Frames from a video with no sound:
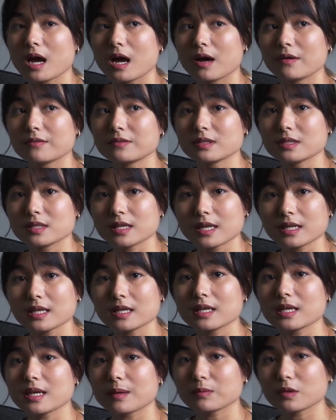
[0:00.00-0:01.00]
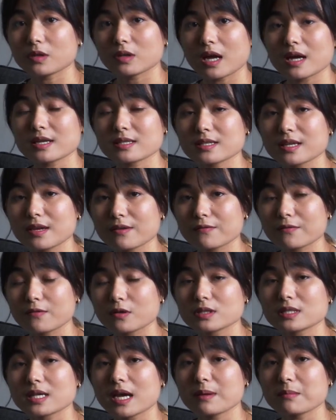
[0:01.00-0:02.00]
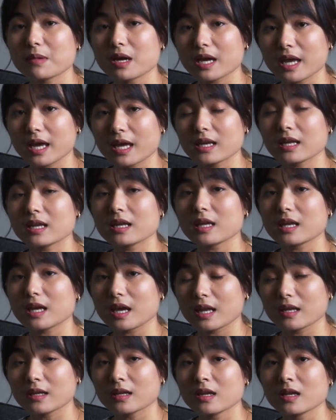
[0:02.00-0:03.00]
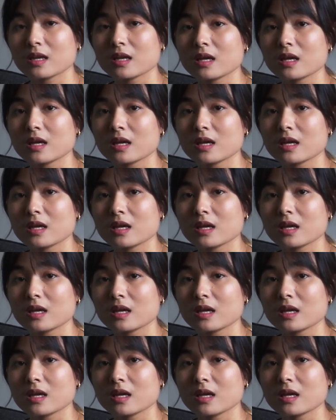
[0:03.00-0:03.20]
After that, he kept on asking for time again and again,